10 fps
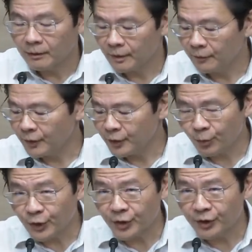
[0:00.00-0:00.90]
The
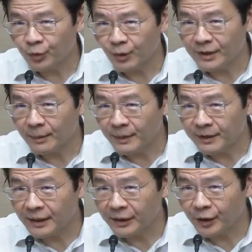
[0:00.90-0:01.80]
first question is, what's the
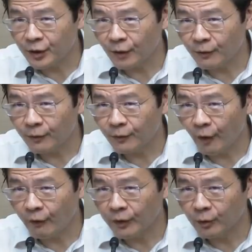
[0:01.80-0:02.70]
percentage of
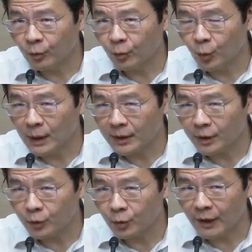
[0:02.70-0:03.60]
foreign
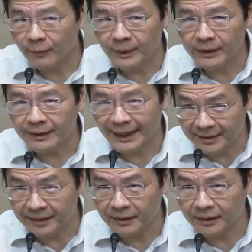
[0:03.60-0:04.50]
workers who have been
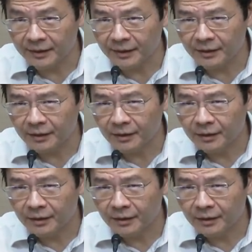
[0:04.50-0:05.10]
tested, is it?